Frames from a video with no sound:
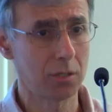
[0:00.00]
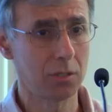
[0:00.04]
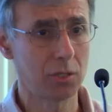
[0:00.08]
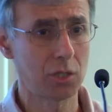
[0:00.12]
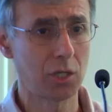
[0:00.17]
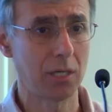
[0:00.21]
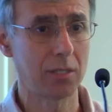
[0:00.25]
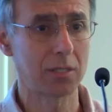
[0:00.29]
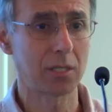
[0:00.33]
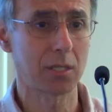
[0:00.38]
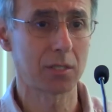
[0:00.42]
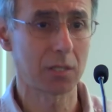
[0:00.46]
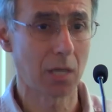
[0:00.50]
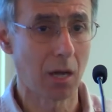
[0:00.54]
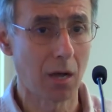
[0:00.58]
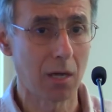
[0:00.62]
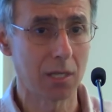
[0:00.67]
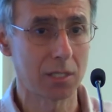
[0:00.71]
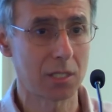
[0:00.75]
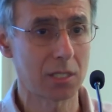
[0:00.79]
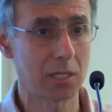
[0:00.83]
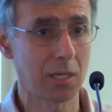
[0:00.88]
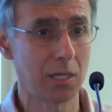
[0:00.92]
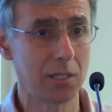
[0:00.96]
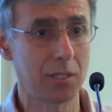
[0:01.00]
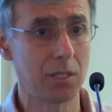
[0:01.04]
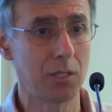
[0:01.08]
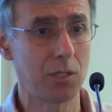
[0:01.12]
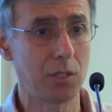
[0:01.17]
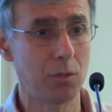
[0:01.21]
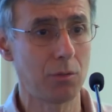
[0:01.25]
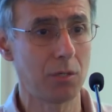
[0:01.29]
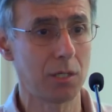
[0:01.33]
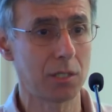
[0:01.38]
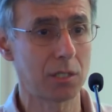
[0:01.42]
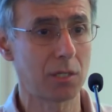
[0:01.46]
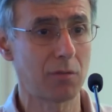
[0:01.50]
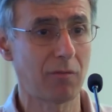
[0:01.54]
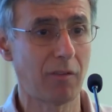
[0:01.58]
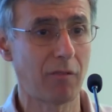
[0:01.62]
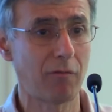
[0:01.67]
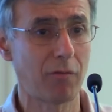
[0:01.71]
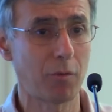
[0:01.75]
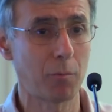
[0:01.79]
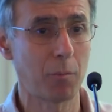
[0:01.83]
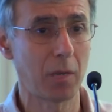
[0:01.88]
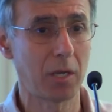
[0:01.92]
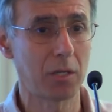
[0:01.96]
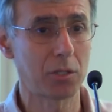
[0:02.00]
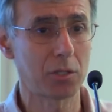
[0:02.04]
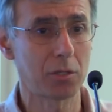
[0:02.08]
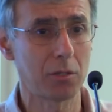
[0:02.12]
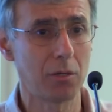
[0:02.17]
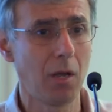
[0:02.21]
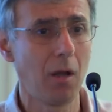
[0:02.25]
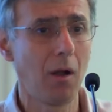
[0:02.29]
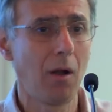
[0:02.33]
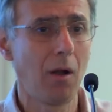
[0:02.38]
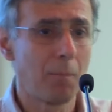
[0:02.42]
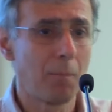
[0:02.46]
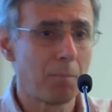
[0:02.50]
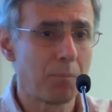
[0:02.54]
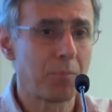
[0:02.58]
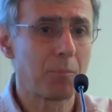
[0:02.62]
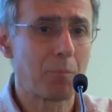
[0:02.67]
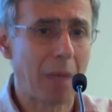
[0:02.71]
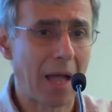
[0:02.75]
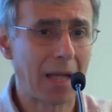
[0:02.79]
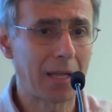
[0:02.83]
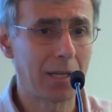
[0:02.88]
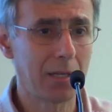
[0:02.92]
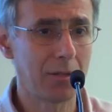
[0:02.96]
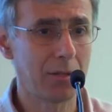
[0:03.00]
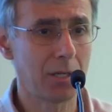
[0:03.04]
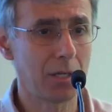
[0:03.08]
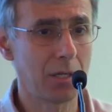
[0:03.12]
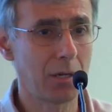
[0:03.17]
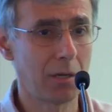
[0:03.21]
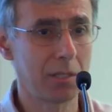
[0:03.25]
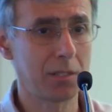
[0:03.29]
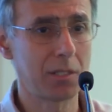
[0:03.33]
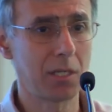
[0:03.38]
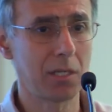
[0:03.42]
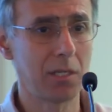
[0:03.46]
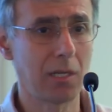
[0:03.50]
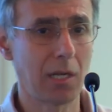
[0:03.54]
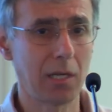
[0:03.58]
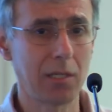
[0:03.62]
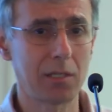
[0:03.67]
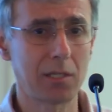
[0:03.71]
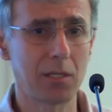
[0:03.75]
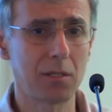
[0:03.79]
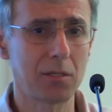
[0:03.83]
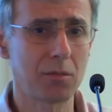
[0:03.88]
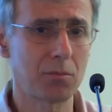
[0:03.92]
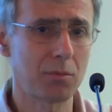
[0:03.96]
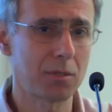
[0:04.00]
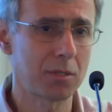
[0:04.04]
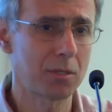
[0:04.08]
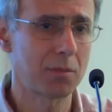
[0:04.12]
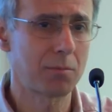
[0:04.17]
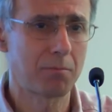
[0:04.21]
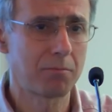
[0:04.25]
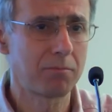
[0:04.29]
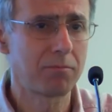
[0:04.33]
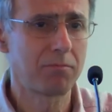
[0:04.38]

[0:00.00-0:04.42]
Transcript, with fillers: genes as isolated units of information back in the 1980s was